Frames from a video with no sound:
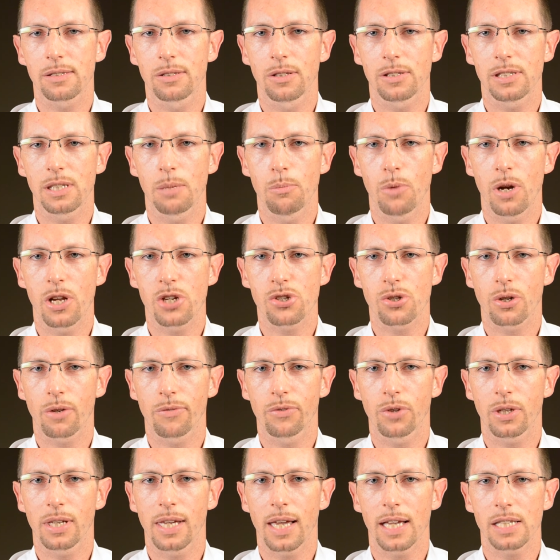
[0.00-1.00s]
the simulation
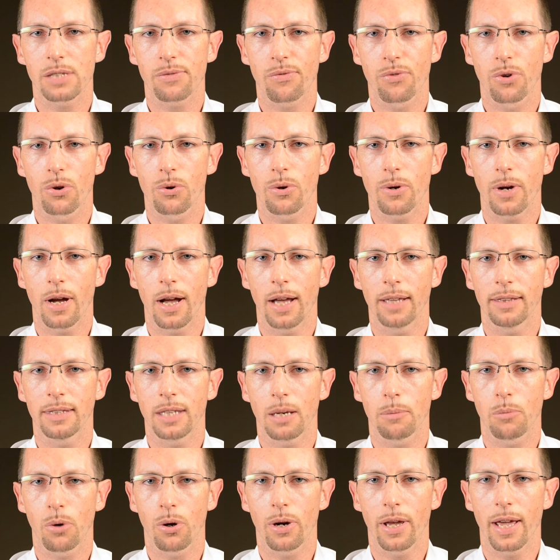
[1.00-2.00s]
of the gas flow and
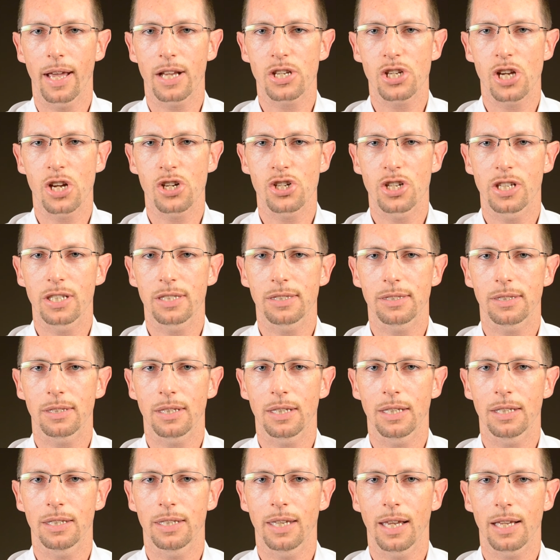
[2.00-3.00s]
thermal exchanges
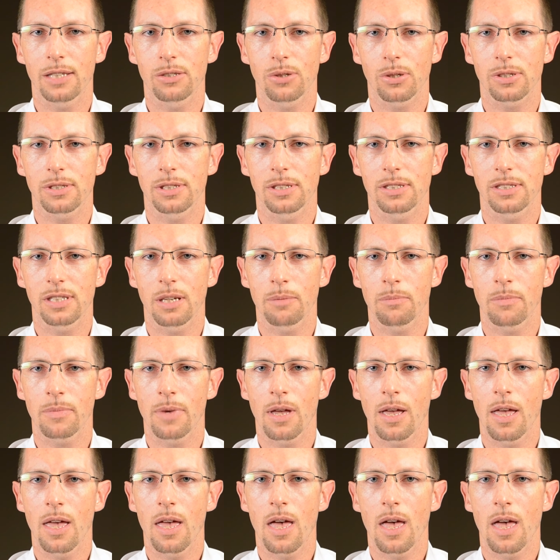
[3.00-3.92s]
in the exhaust system,